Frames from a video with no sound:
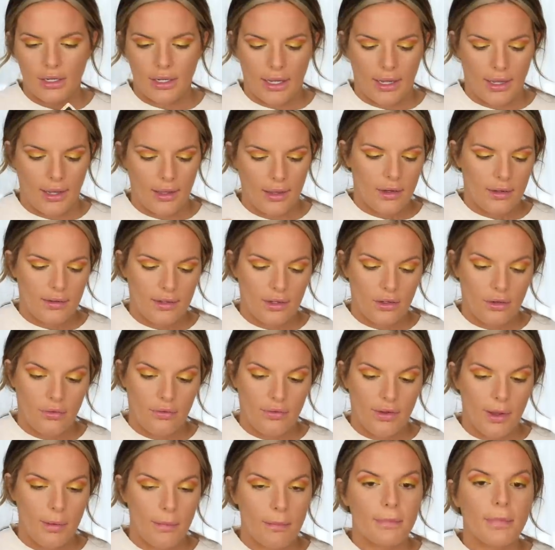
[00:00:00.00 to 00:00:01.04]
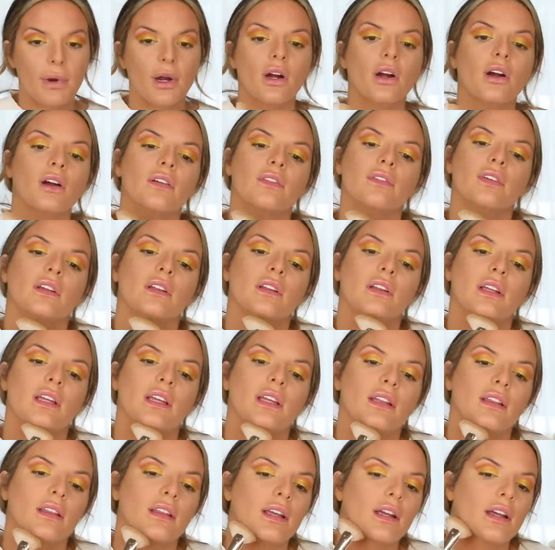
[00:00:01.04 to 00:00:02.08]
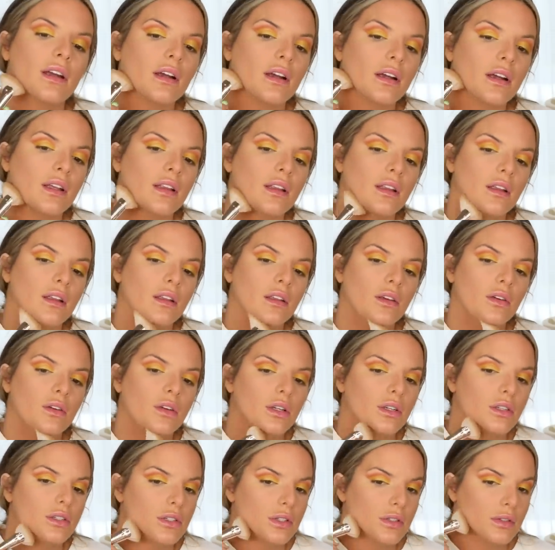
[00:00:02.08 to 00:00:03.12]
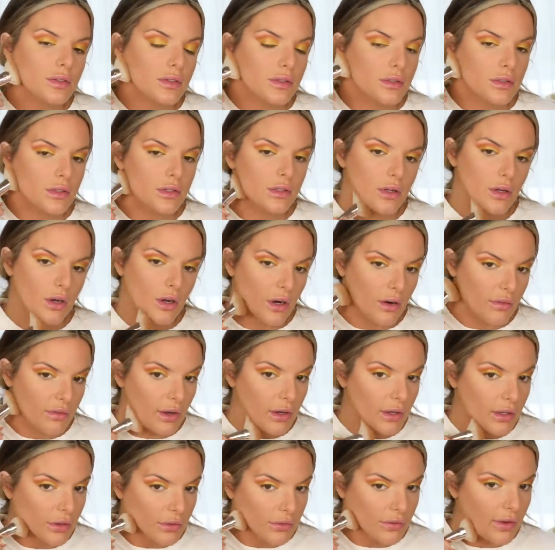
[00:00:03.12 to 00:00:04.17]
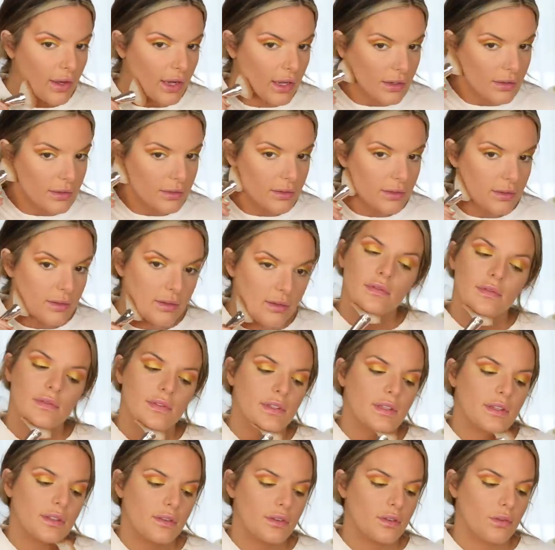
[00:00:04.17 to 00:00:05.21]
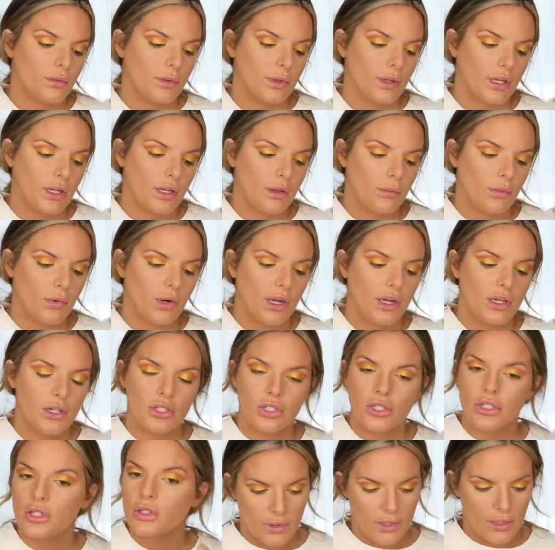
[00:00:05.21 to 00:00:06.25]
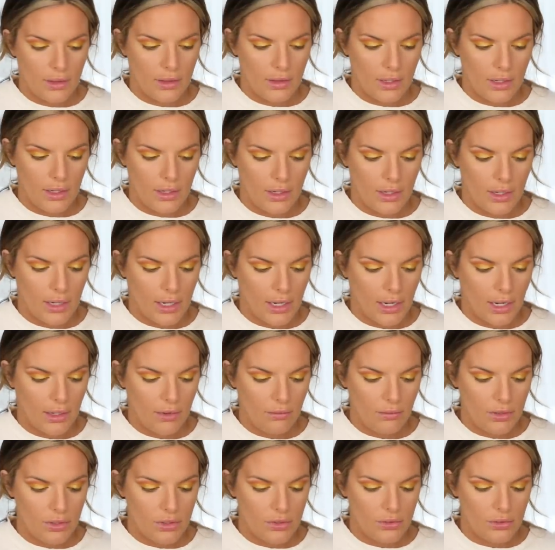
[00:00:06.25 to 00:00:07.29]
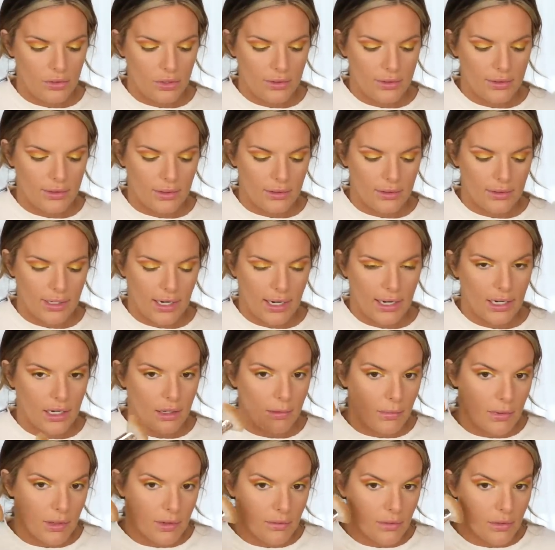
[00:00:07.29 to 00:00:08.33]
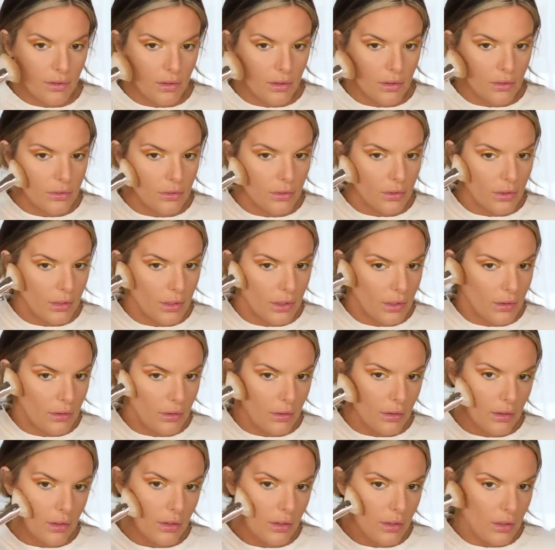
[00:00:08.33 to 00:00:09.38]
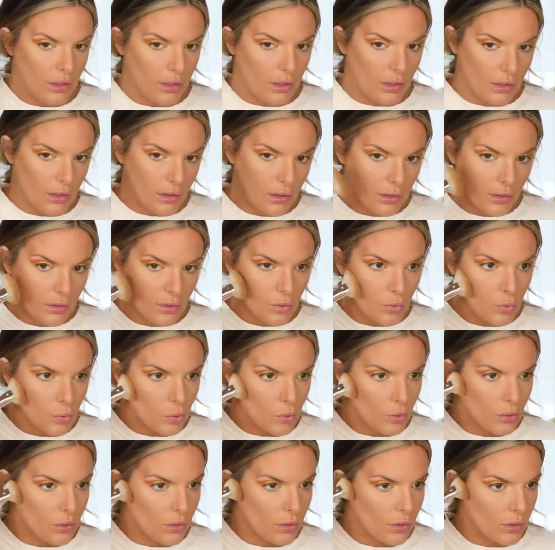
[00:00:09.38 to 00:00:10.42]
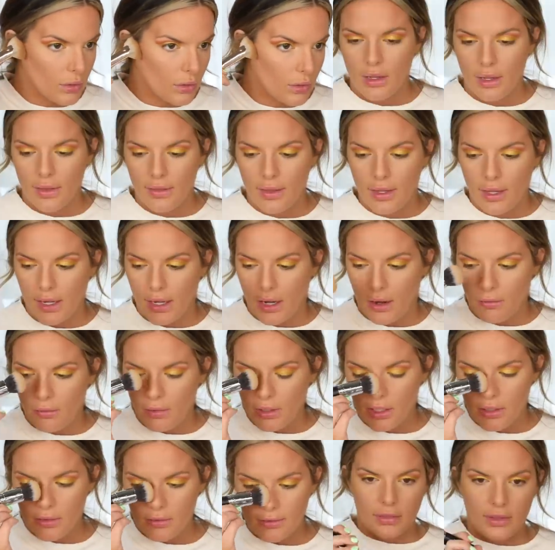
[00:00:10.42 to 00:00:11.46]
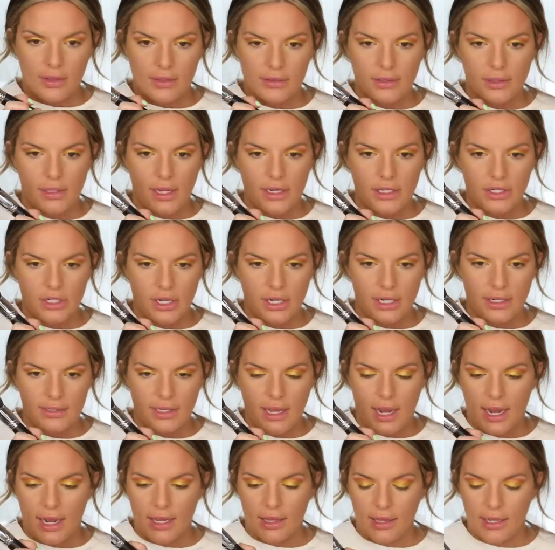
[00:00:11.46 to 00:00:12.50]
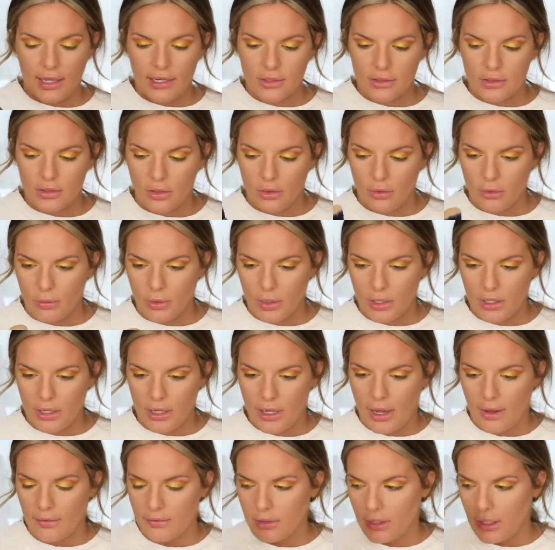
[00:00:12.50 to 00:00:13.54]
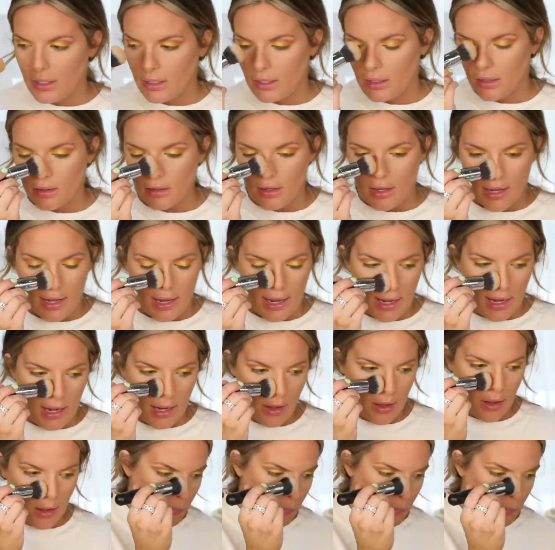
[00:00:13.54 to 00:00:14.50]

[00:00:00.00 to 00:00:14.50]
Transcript: yeah, because it'll fit perfectly in there, and then you could just carve out your face. This is a really good brush. And then I kind of want to do just a tiny bit of a contour like right here. And then I want to use this light shade as a highlight, so we're going to have to get a